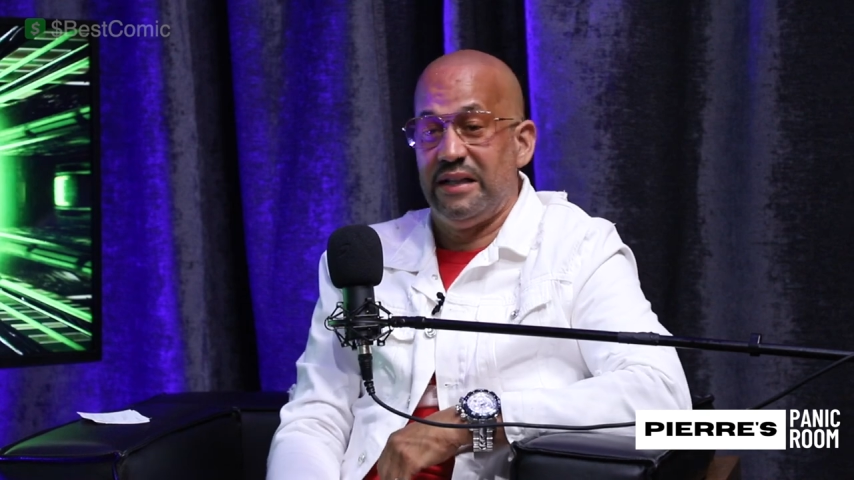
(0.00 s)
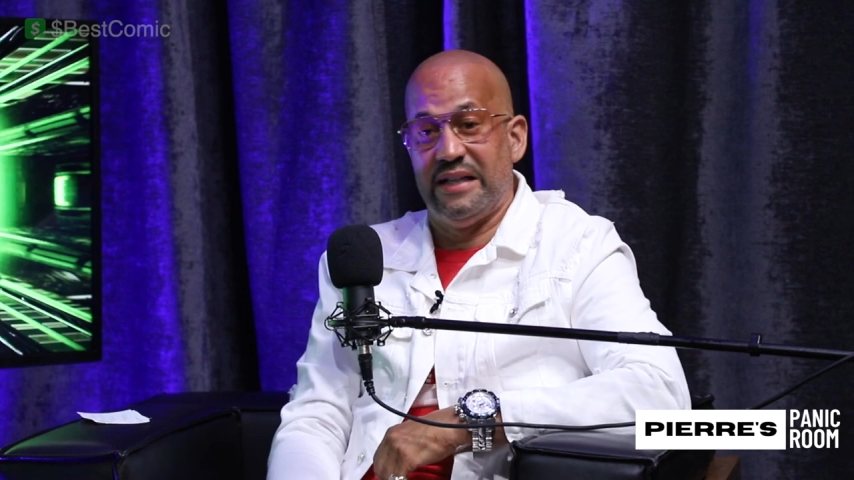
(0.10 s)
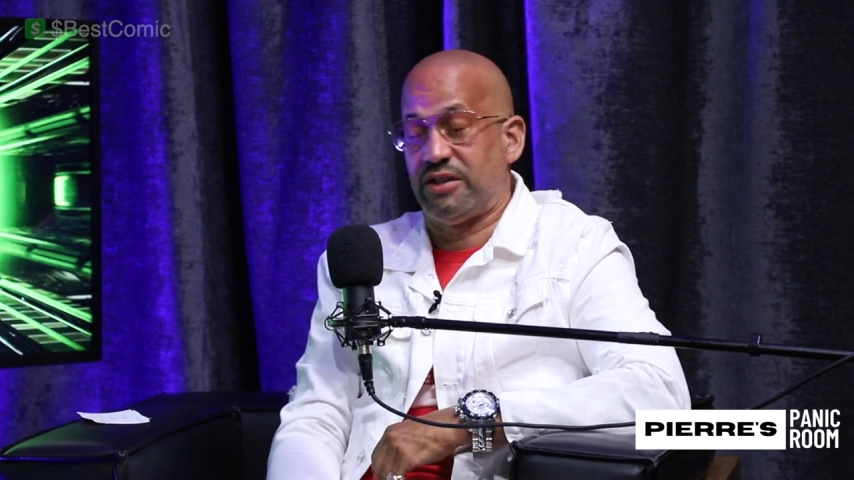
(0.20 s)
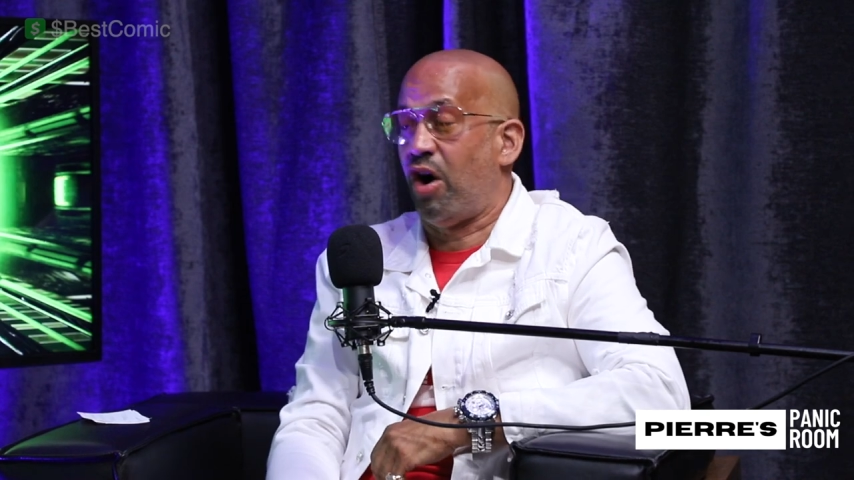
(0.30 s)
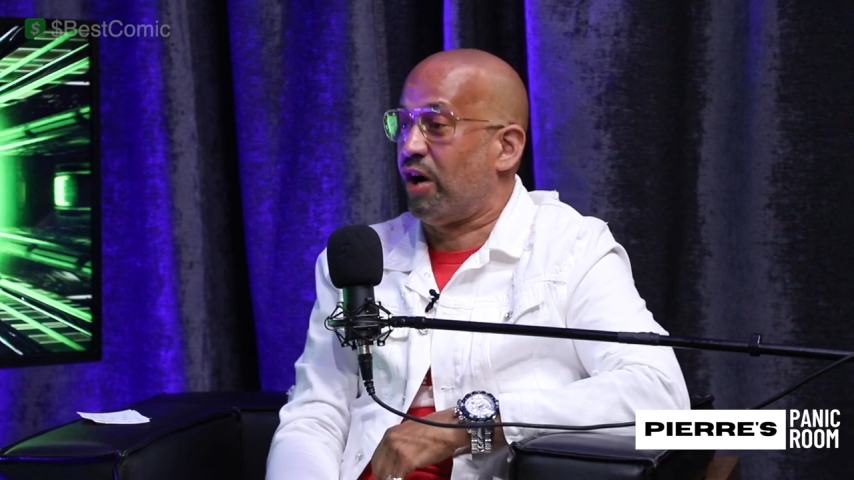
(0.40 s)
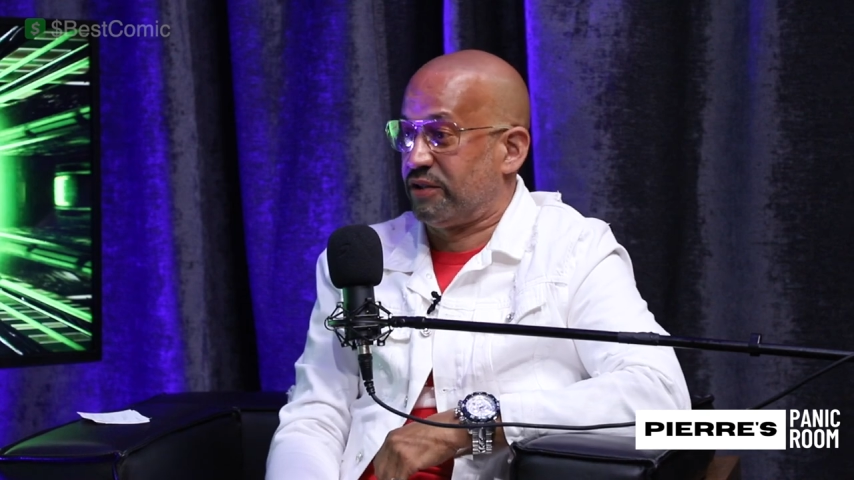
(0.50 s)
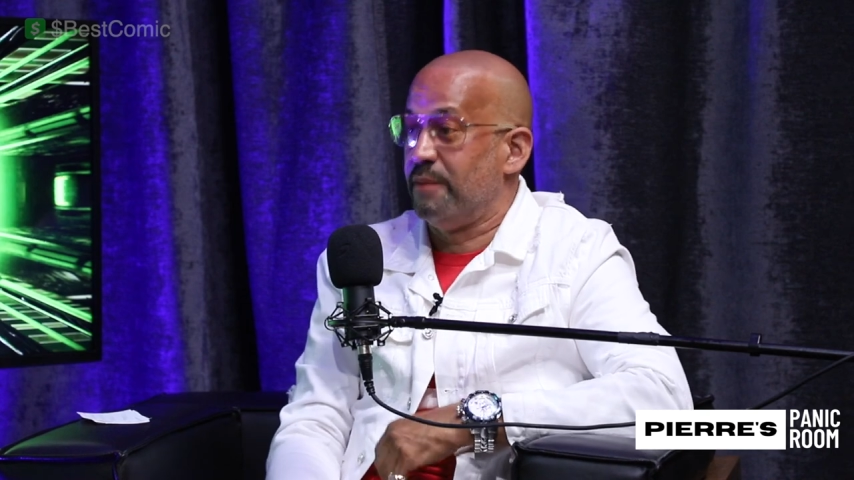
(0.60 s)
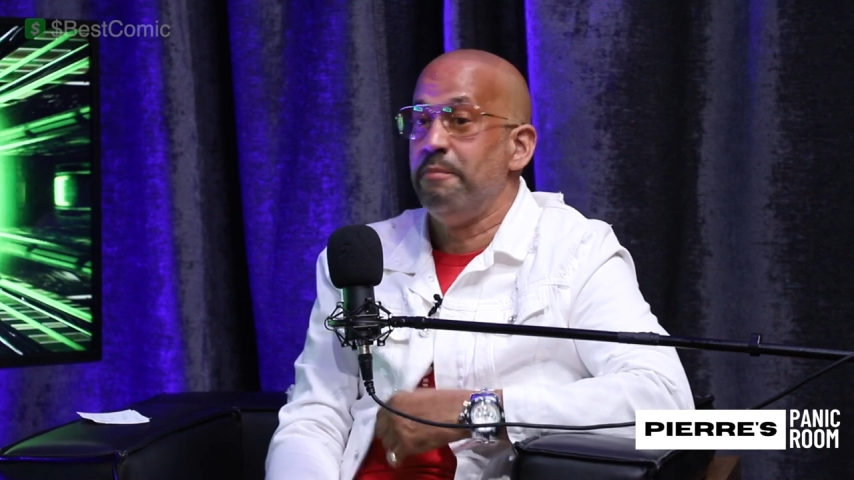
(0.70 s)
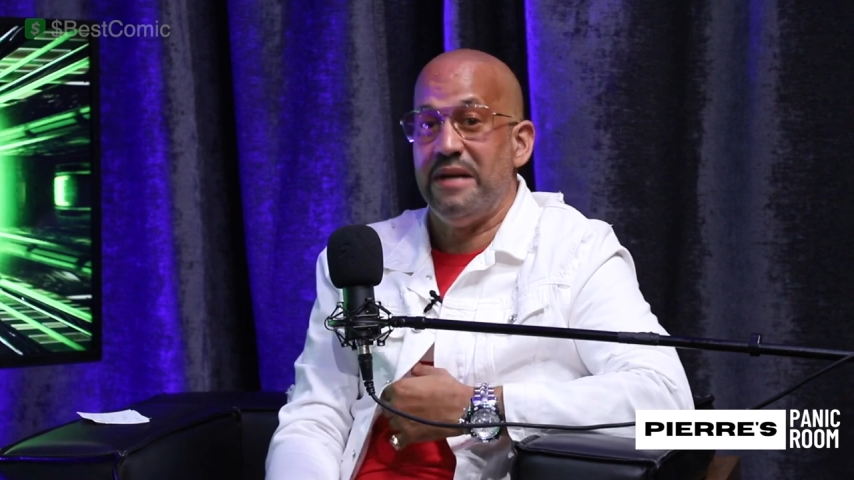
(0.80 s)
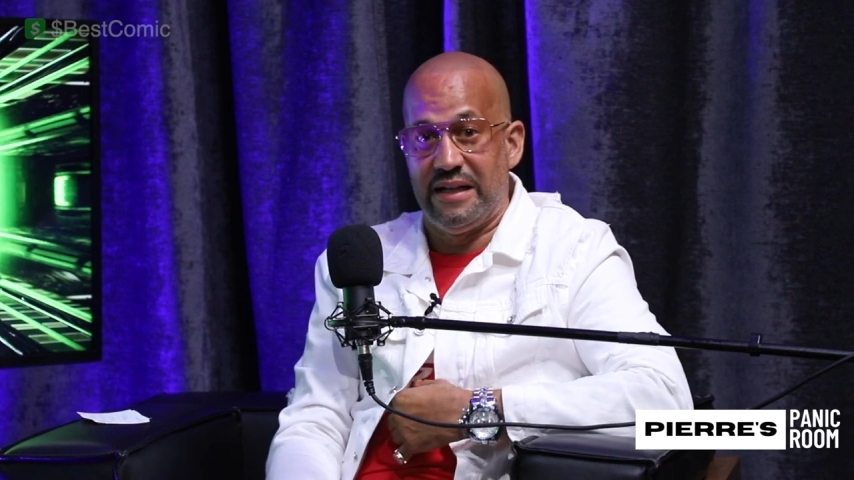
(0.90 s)
It's art
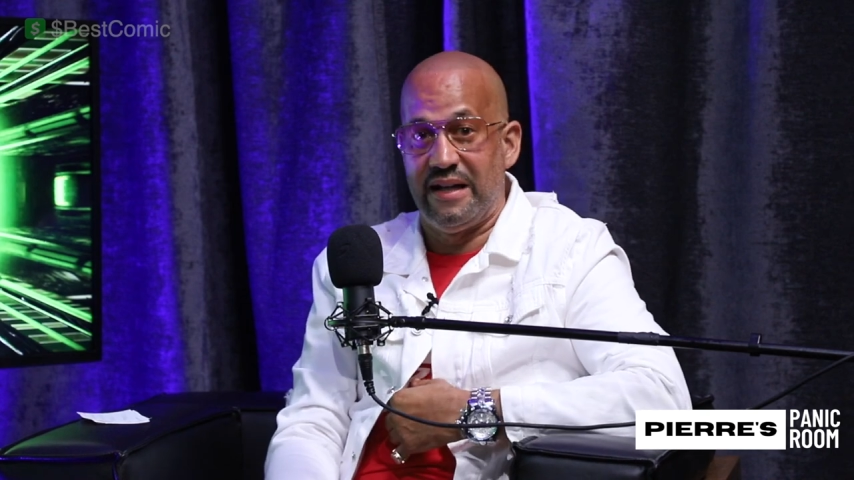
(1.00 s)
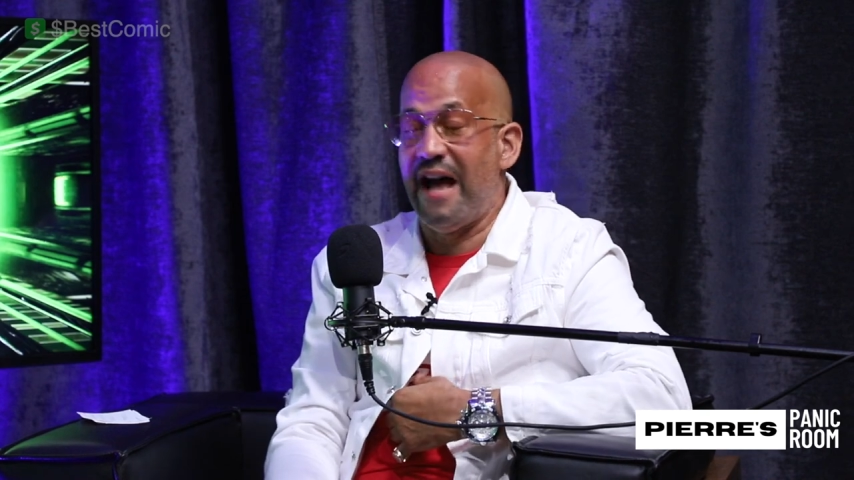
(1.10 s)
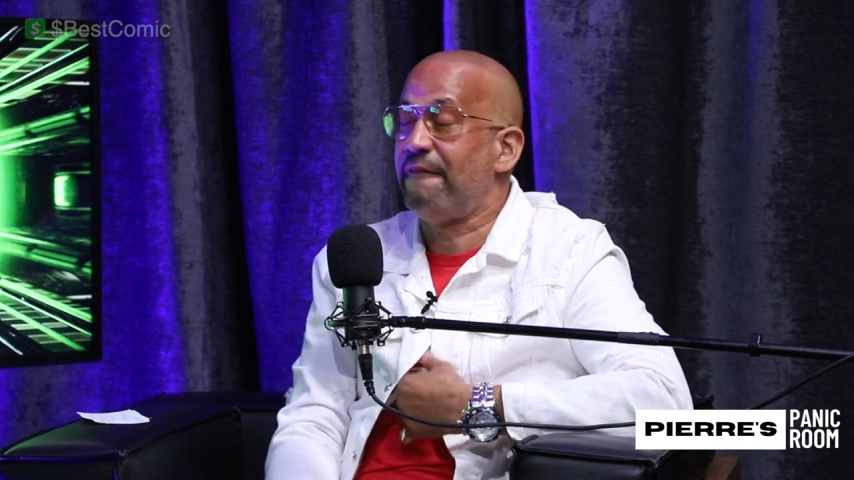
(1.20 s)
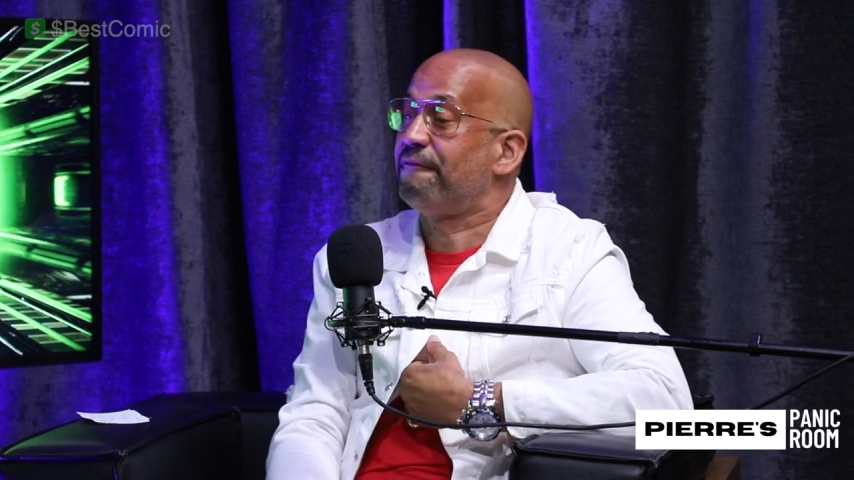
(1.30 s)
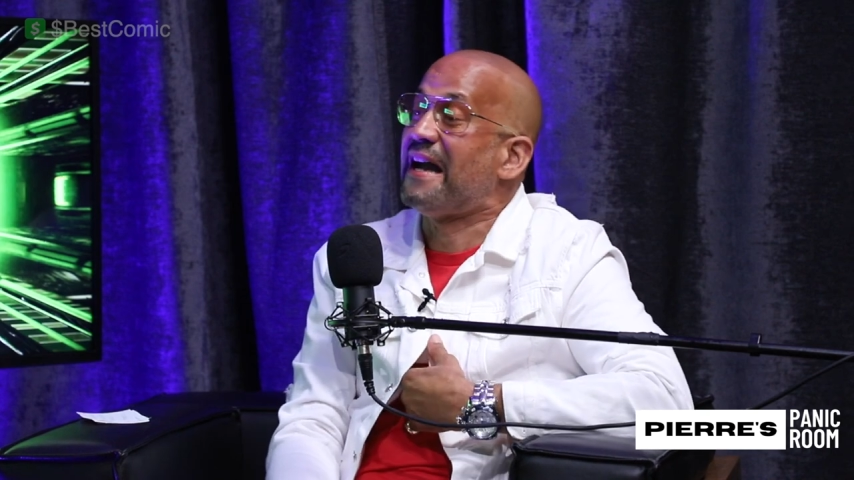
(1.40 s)
to me. And mm -hmm. I mm-hmm.